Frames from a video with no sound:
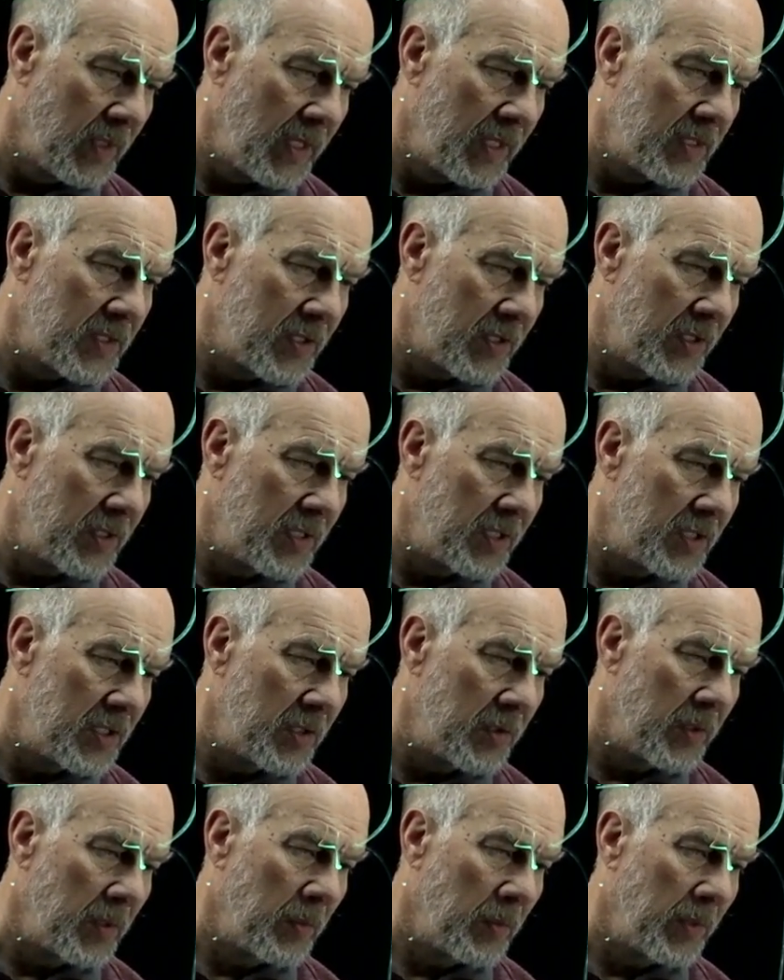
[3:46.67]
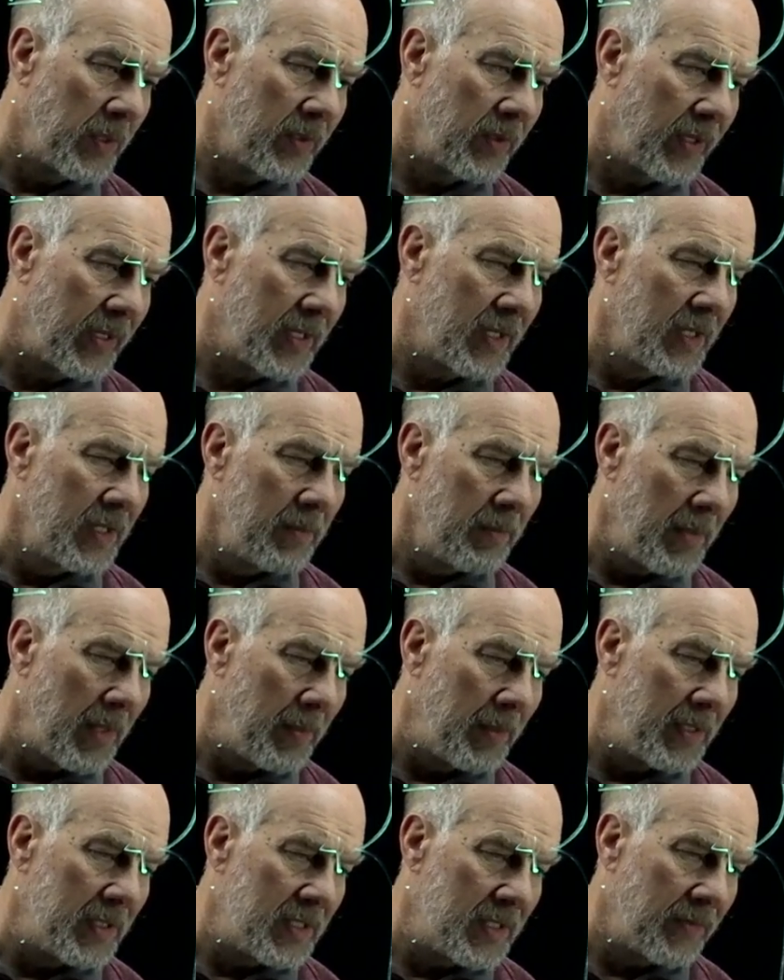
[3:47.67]
It's good to do it with like
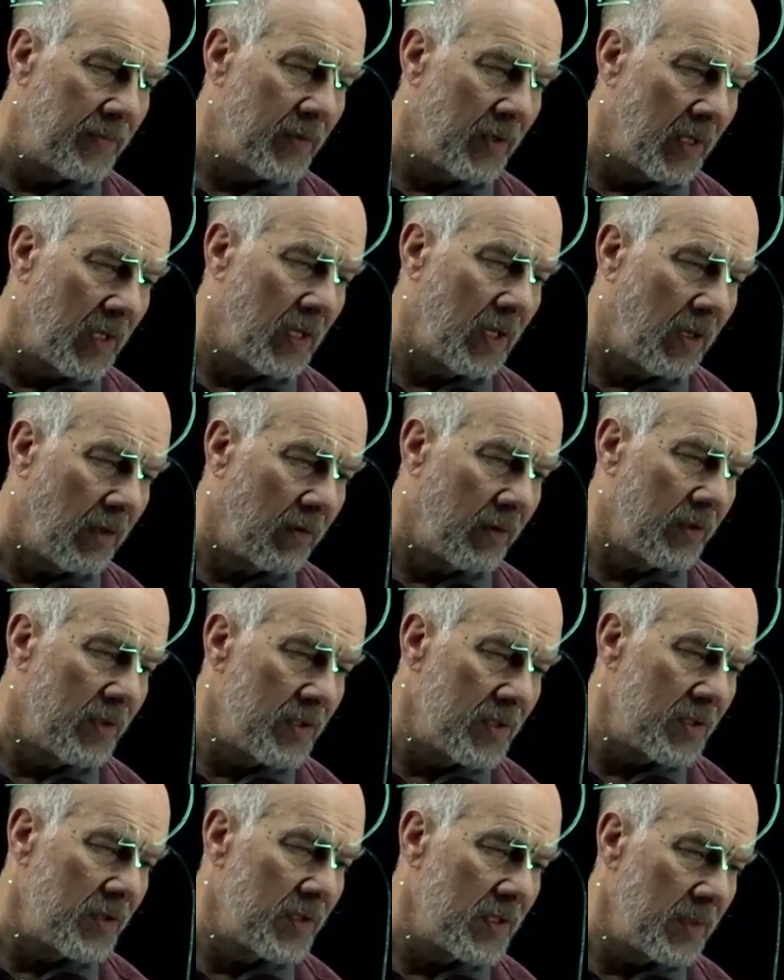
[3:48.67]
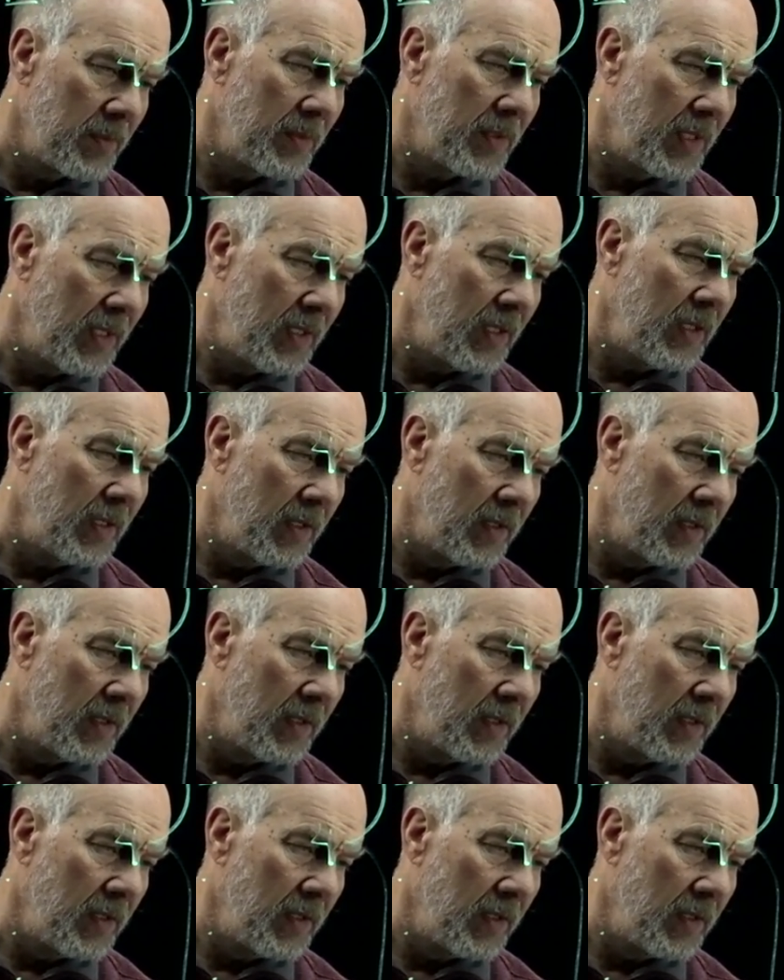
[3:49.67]
maybe different colors or something.